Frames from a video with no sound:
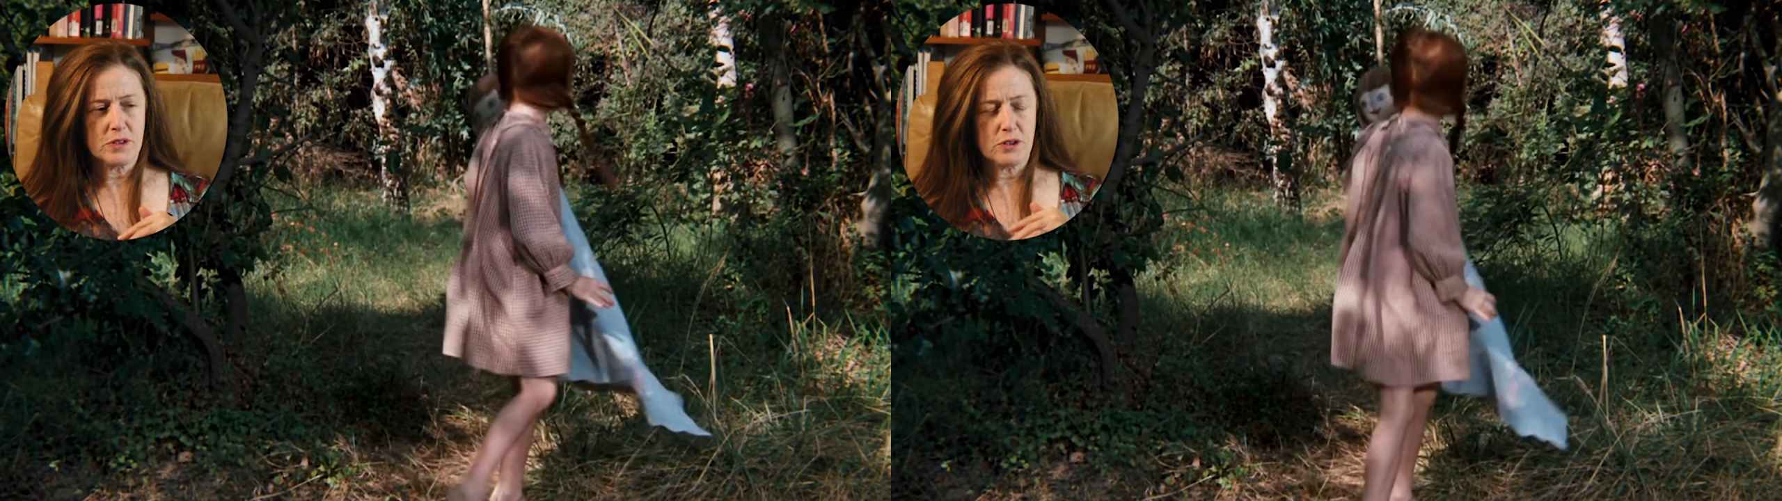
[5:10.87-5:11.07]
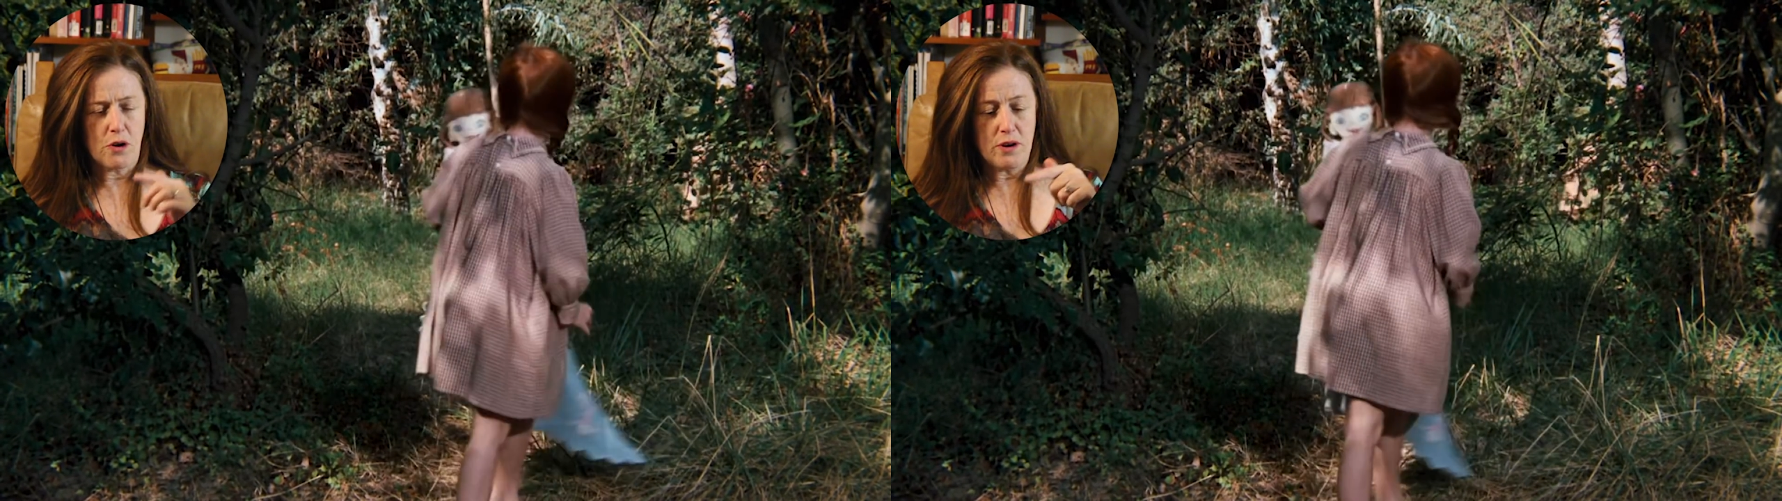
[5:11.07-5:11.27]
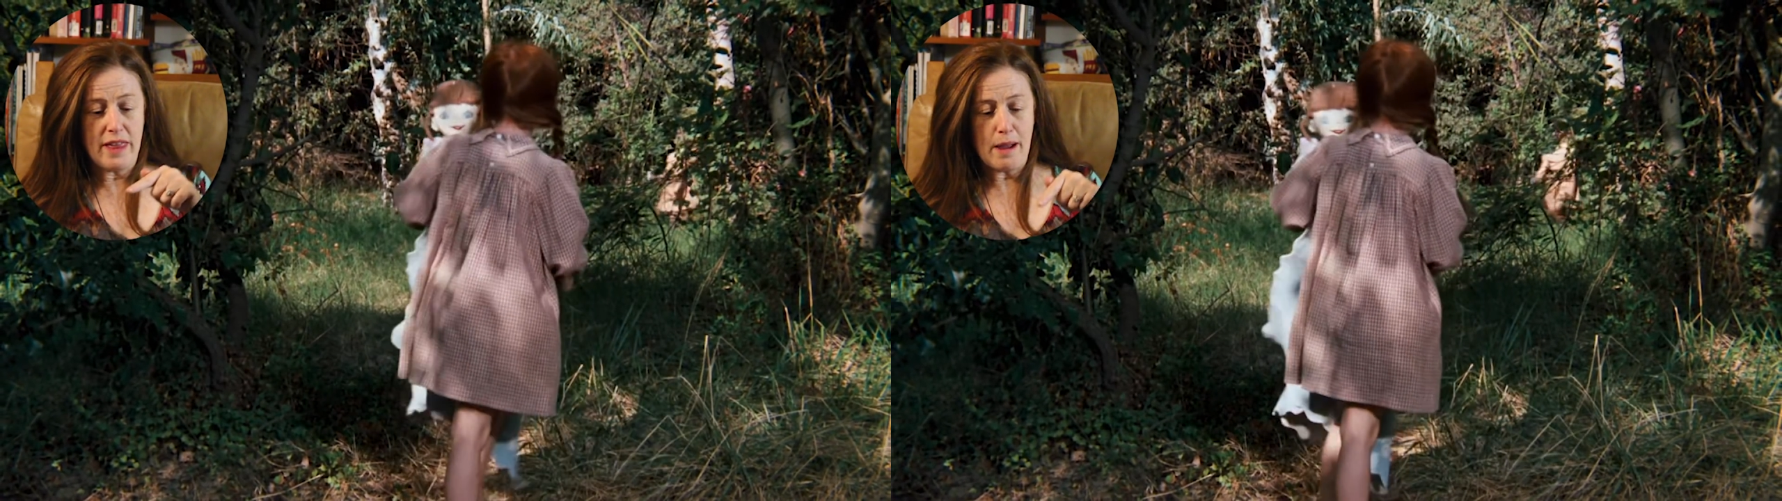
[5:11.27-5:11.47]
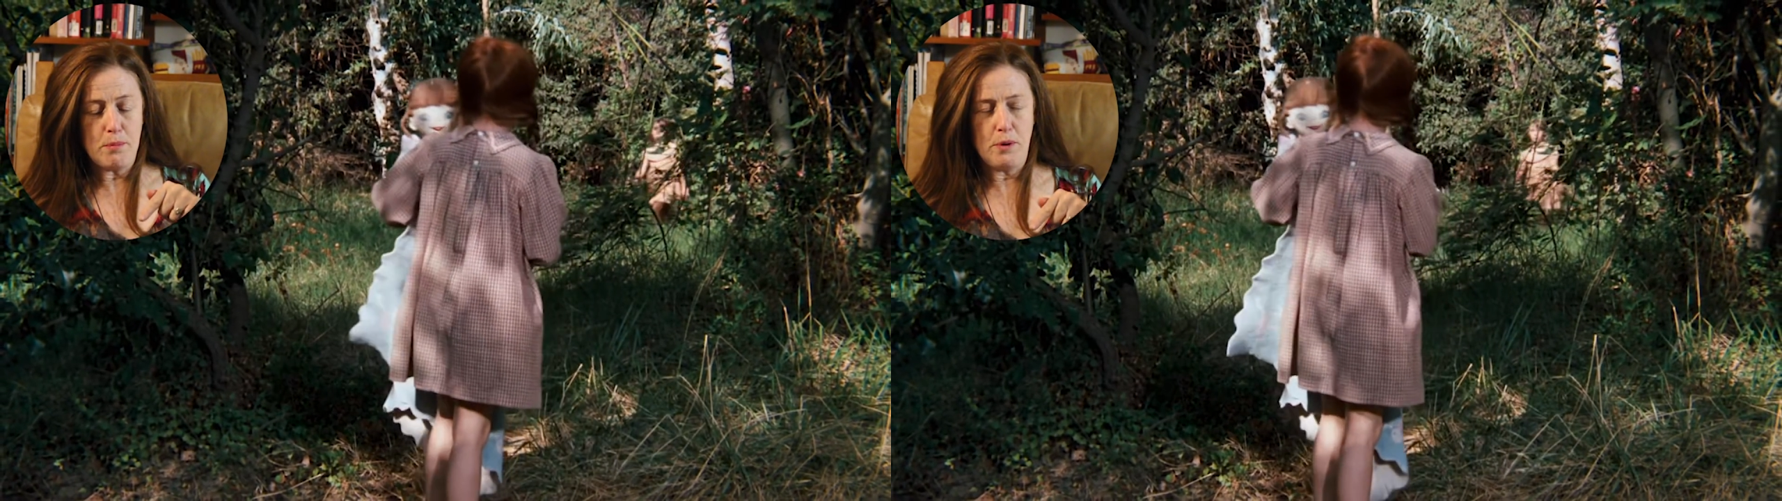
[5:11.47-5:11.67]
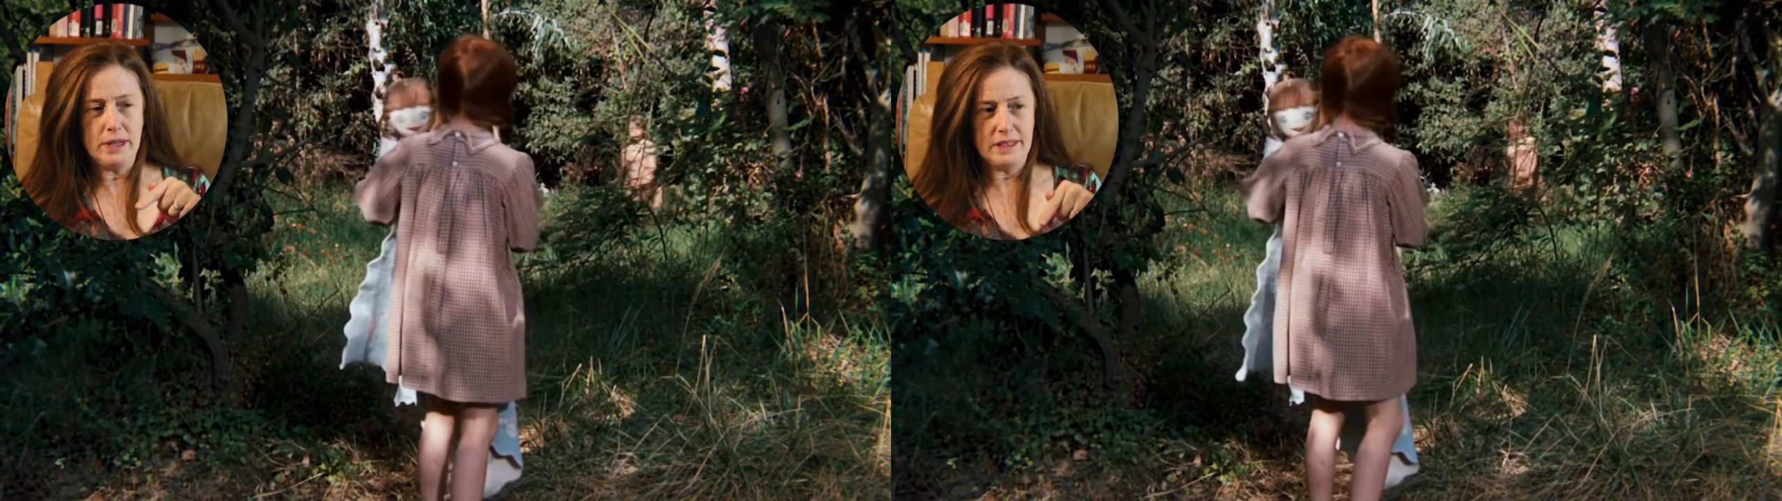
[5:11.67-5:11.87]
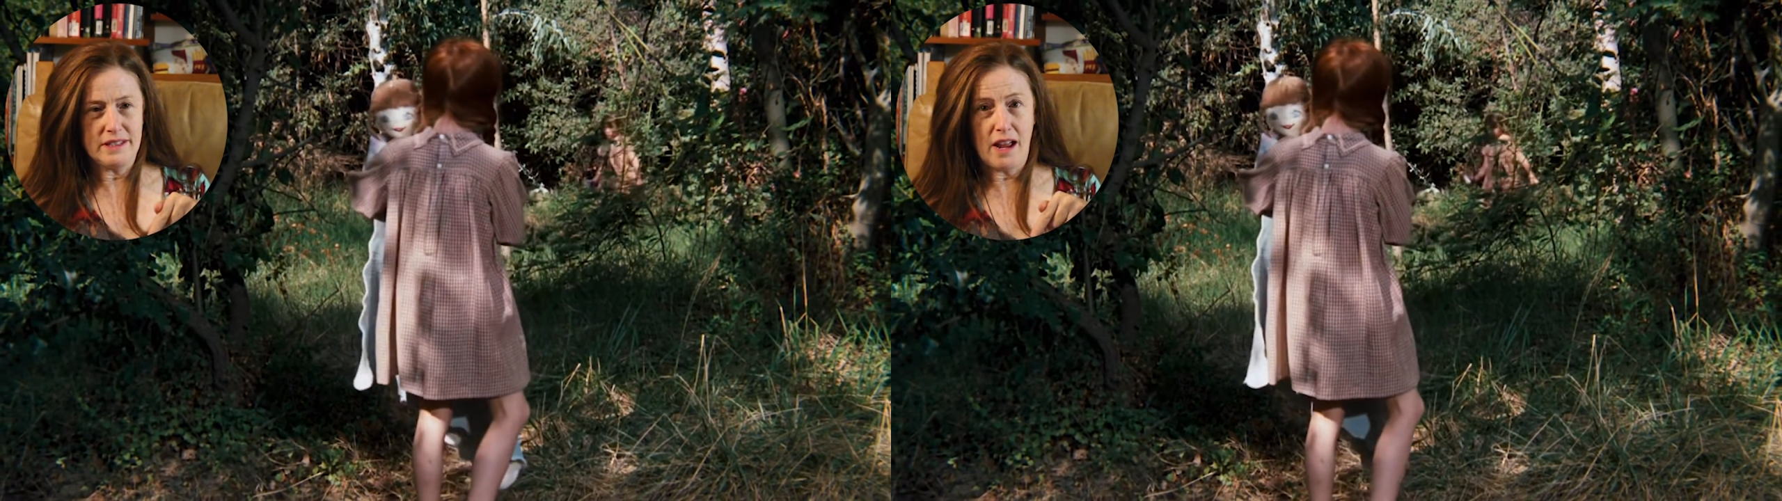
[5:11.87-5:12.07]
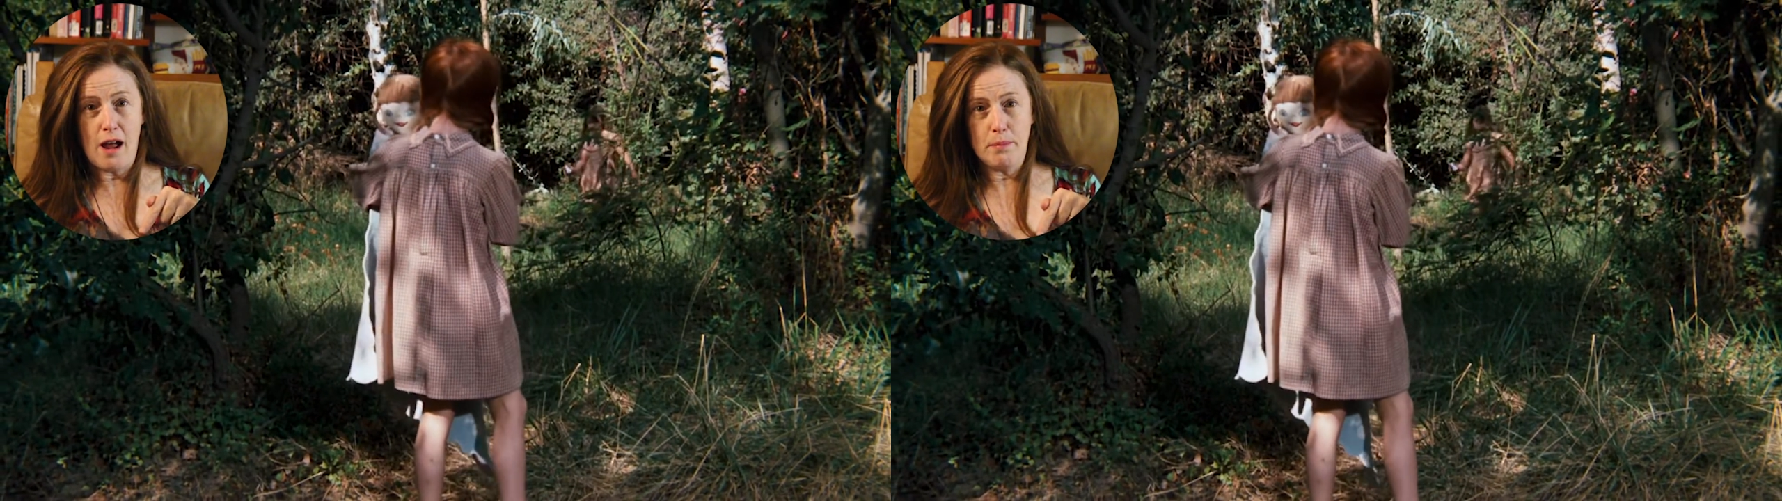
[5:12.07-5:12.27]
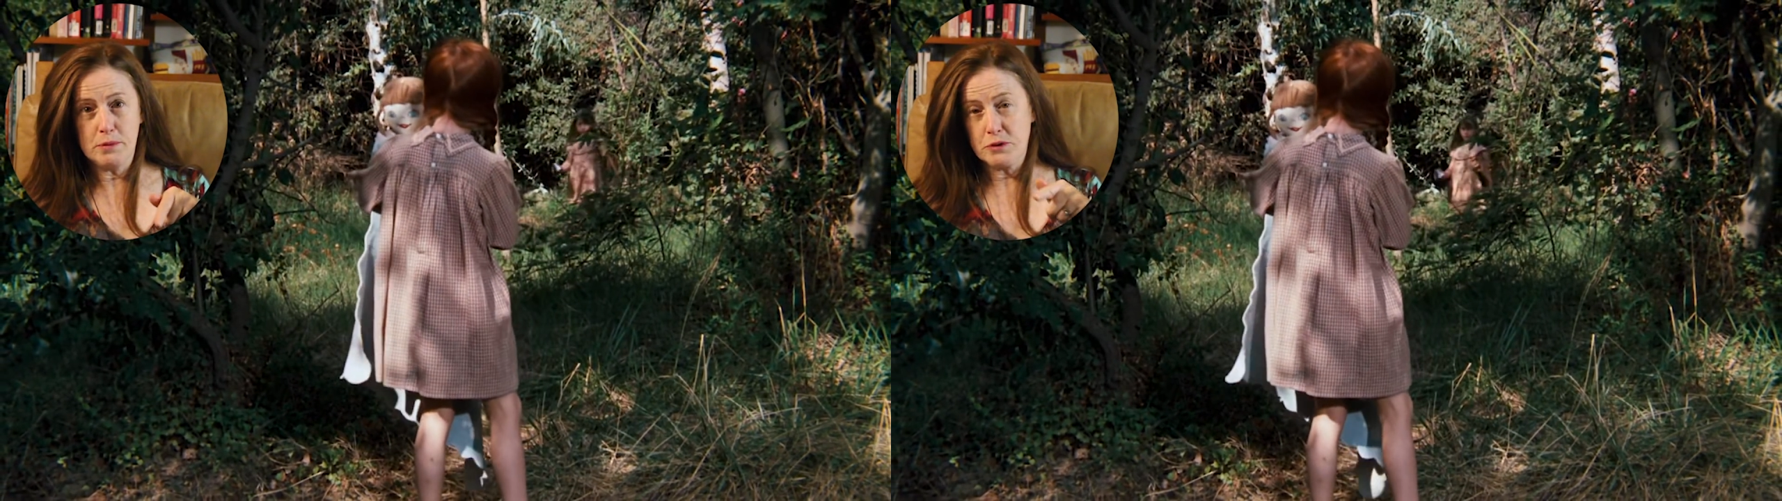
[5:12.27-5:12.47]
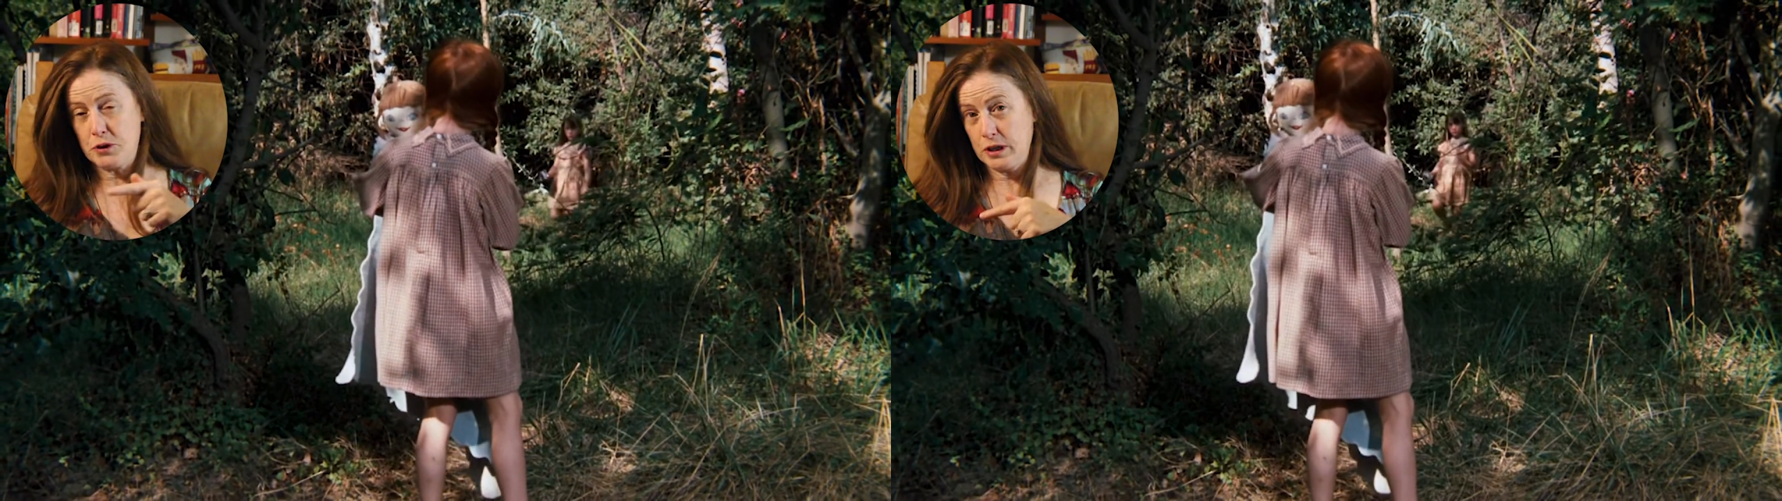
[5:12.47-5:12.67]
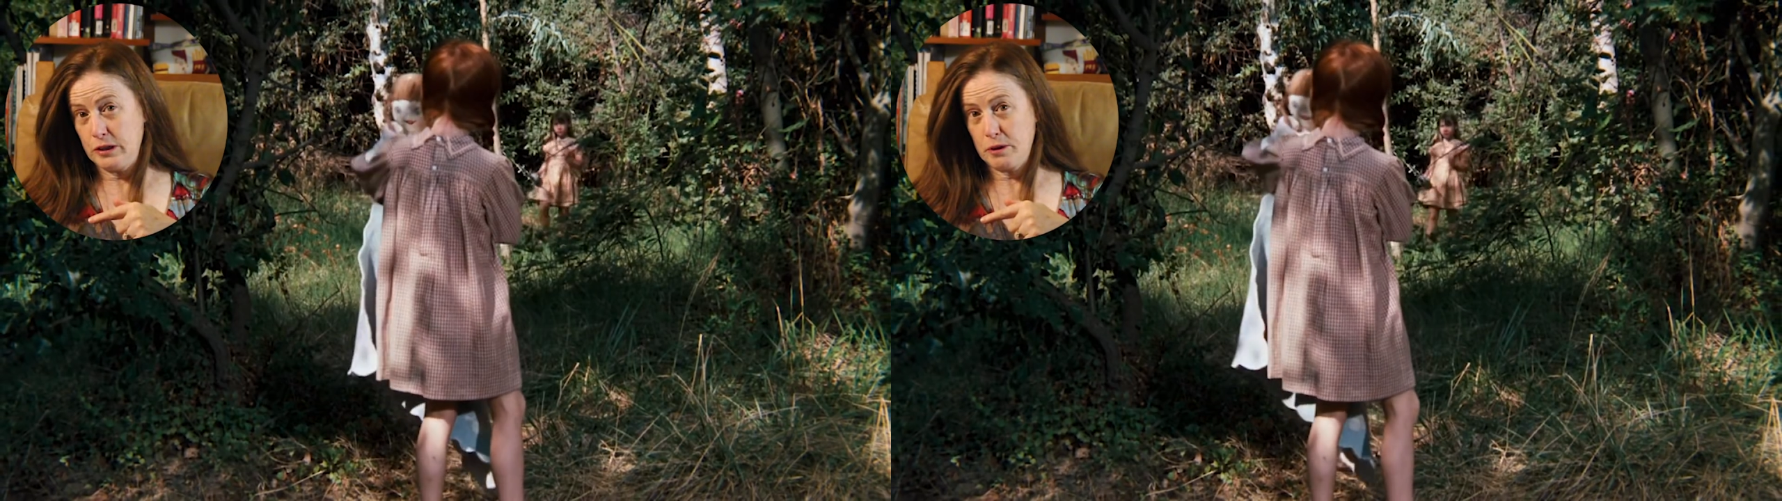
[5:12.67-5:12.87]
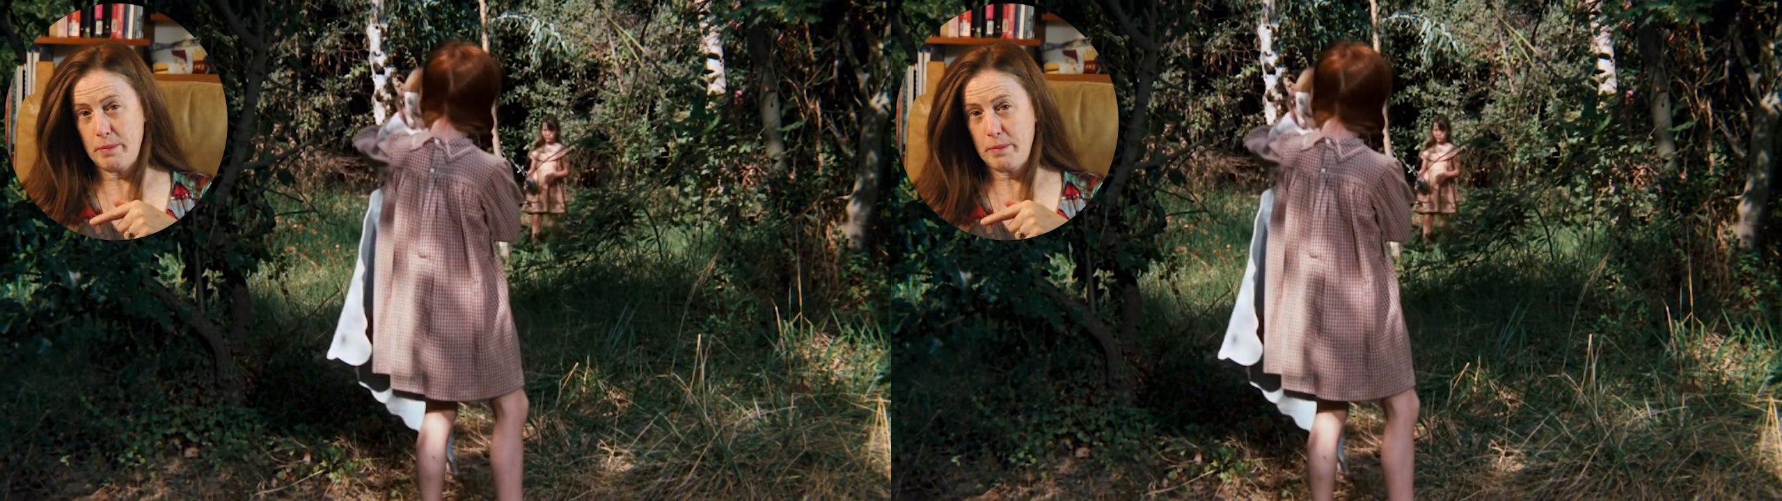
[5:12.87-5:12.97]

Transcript: Go to that point, stop, turn and look